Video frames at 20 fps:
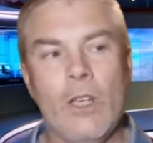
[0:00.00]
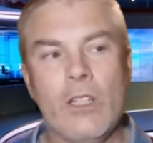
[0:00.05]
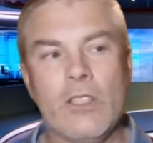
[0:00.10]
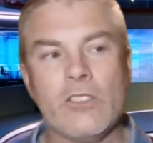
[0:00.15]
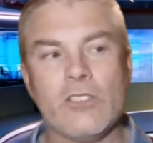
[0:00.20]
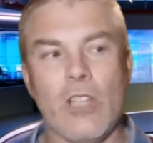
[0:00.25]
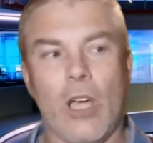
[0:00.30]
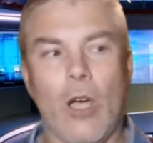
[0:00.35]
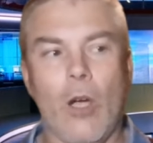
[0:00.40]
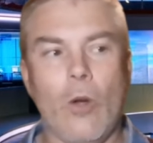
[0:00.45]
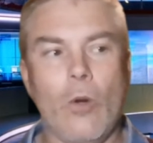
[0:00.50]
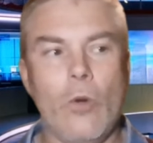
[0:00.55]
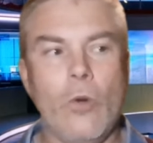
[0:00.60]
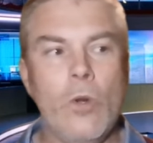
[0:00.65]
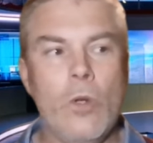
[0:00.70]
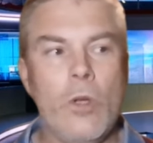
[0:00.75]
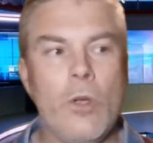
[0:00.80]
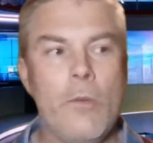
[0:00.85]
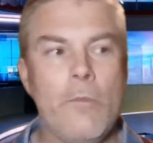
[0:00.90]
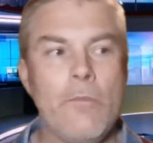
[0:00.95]

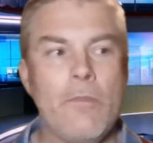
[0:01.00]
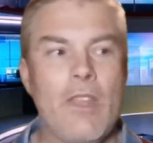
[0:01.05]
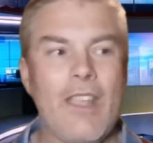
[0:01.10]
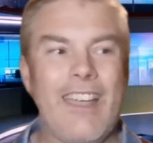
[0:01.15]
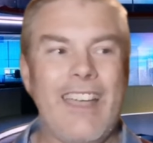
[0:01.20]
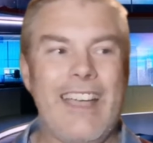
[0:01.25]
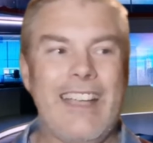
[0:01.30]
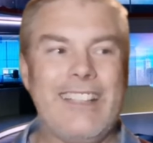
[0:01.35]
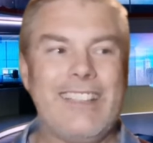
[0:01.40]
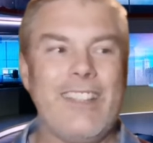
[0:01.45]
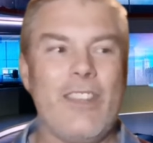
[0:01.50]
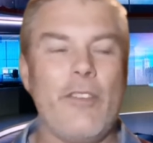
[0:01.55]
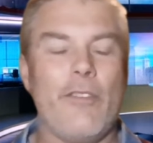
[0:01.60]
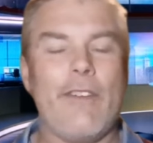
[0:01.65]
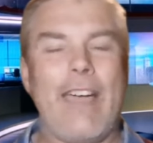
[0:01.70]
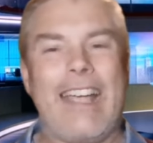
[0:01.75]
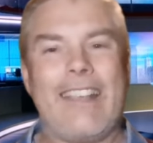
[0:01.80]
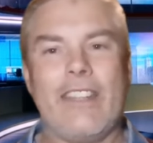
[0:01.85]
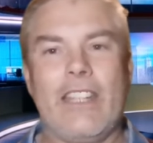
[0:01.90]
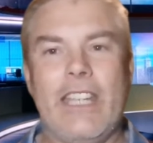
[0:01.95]
So the
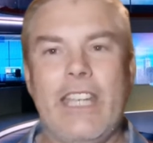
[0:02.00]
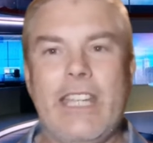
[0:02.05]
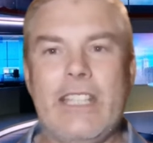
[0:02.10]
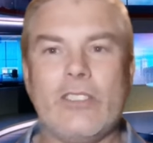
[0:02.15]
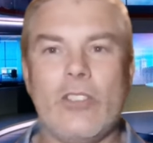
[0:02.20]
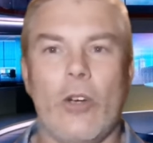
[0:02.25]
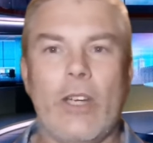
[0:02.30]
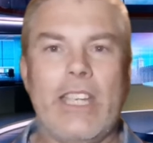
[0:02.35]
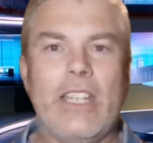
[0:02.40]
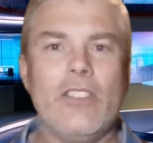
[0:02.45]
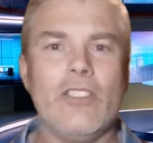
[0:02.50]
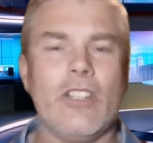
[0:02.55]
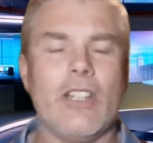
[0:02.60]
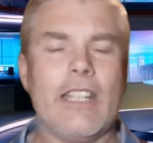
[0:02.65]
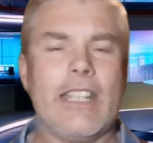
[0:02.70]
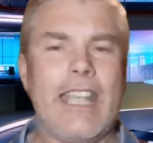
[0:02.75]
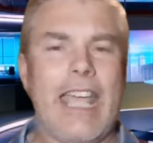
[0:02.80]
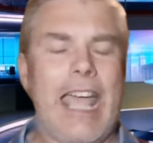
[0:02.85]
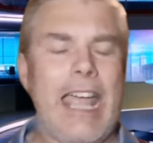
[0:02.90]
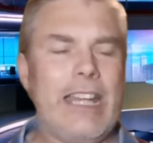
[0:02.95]
fact that he's got injured
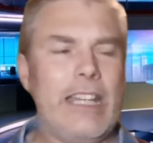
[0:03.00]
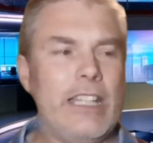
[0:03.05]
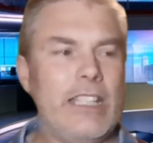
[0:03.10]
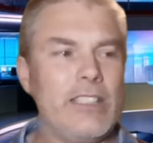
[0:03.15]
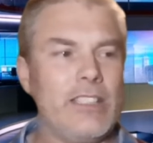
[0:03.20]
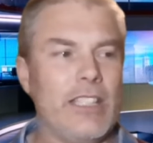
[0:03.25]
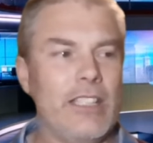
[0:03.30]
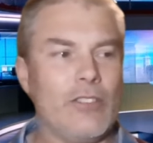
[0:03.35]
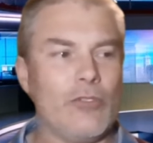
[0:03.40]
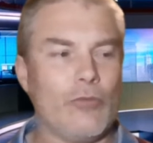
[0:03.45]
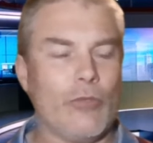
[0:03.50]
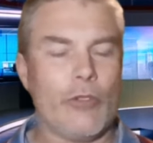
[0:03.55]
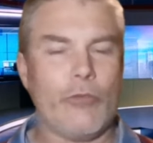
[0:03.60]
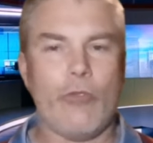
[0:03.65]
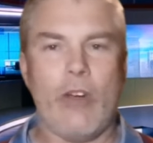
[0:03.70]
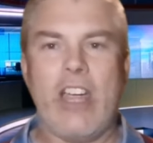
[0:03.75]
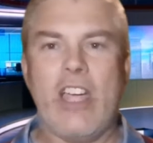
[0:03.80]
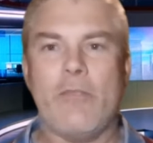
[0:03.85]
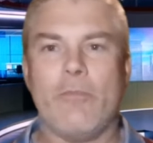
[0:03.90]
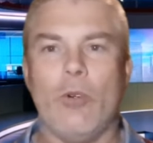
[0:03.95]
again, it's
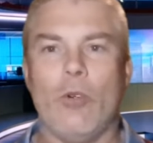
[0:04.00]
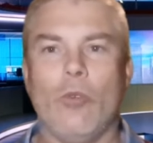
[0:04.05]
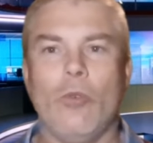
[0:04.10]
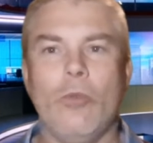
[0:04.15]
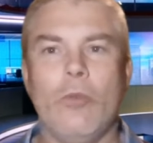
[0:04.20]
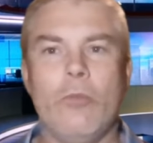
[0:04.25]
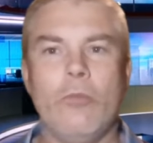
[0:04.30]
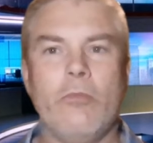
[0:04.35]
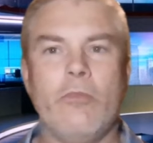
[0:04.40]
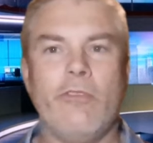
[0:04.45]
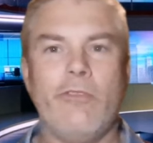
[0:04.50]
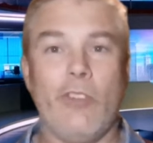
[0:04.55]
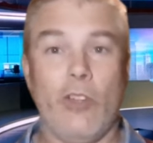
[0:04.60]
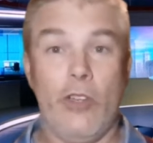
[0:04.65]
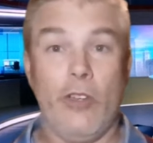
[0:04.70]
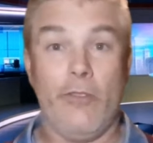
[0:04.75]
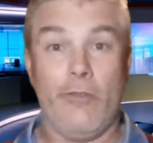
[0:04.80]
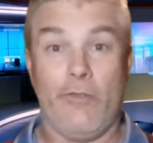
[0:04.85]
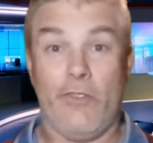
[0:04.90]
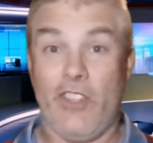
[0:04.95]
regrettable
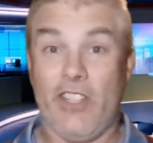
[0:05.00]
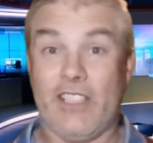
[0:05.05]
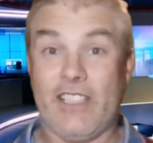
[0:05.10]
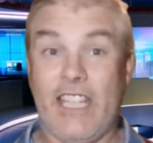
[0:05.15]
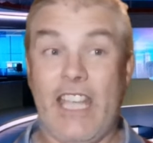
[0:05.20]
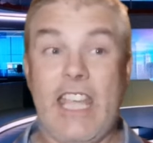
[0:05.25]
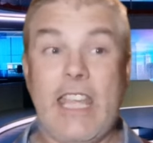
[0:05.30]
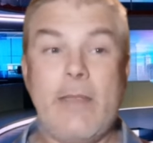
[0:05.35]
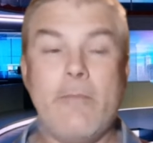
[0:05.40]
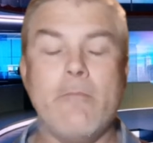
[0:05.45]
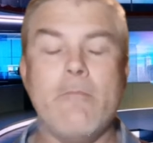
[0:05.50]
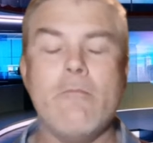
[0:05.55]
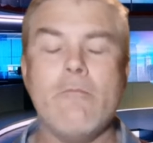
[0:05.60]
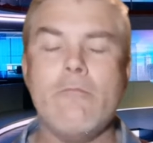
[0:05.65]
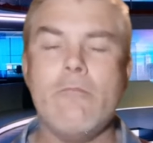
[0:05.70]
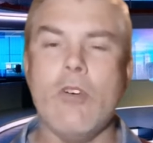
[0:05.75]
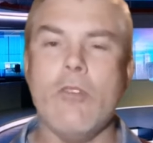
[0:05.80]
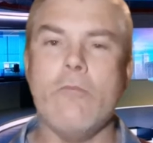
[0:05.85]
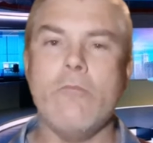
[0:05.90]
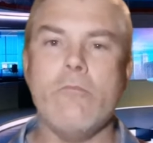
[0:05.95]
for the team,
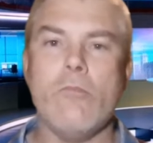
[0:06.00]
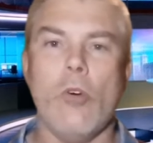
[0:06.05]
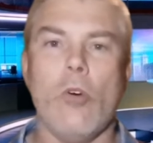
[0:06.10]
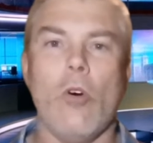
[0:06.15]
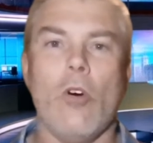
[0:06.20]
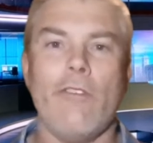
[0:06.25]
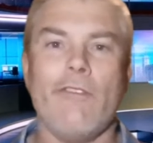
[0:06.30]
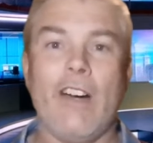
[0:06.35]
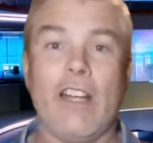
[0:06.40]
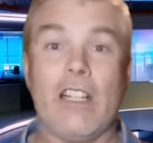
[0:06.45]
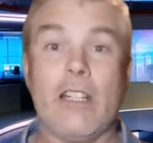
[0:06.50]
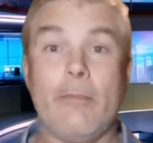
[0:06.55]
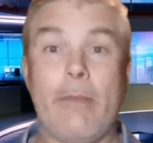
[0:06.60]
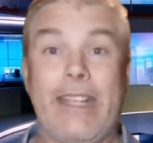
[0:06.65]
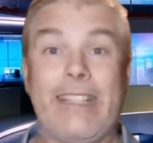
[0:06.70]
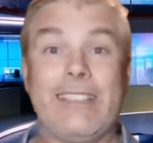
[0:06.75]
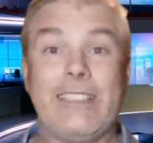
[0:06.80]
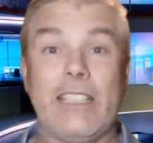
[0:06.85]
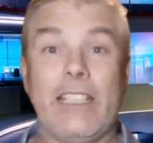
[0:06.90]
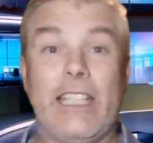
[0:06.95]
but more
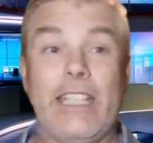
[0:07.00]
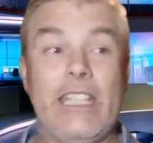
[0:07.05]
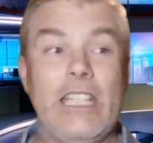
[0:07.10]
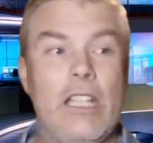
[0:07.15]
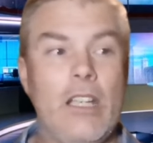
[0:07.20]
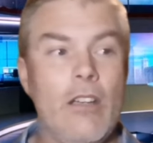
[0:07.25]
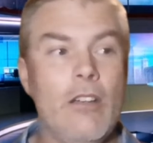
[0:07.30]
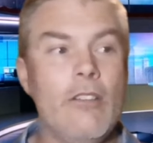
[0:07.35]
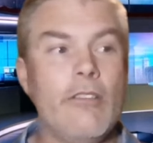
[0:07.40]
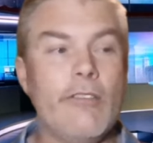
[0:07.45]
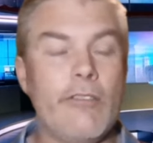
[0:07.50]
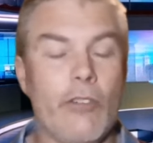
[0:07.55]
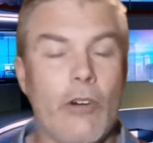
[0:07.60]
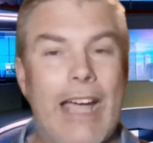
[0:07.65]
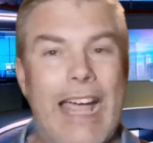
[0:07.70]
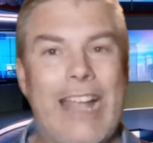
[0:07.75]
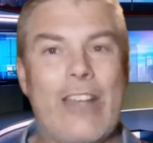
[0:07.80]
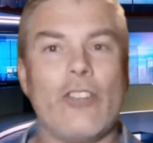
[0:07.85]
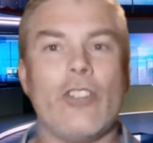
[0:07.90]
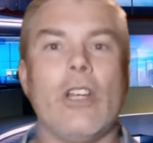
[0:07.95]
fundamentally
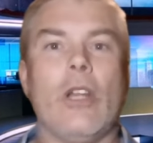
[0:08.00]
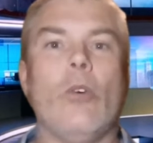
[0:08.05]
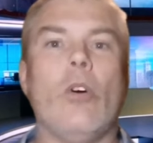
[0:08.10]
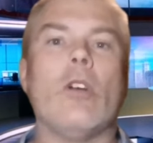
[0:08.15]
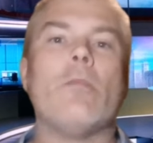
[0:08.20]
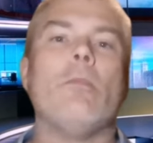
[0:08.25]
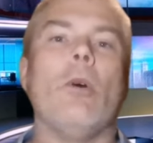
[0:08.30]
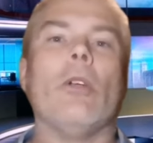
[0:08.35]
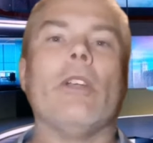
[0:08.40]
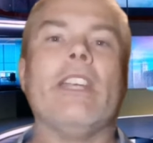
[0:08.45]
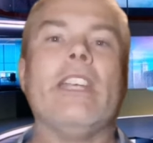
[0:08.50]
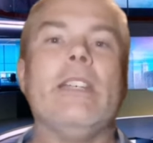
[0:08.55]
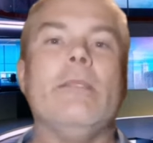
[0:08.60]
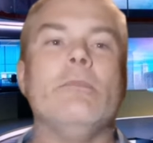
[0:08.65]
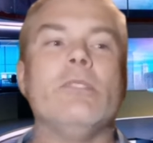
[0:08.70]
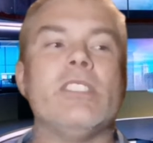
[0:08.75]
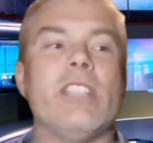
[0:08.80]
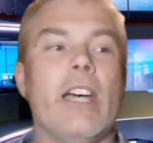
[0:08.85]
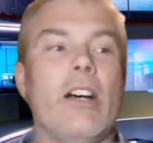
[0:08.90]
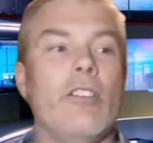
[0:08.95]
for Angelo Ogbonna
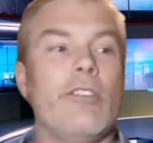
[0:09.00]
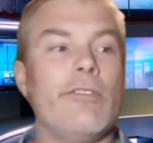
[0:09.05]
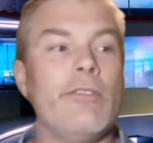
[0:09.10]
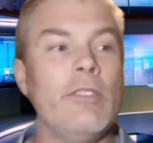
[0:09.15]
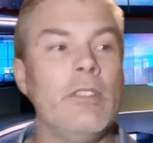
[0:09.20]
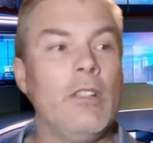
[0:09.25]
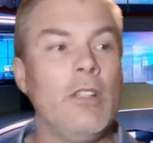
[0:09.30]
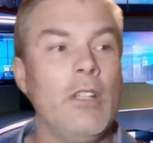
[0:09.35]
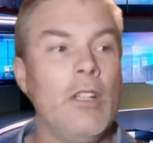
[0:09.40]
himself.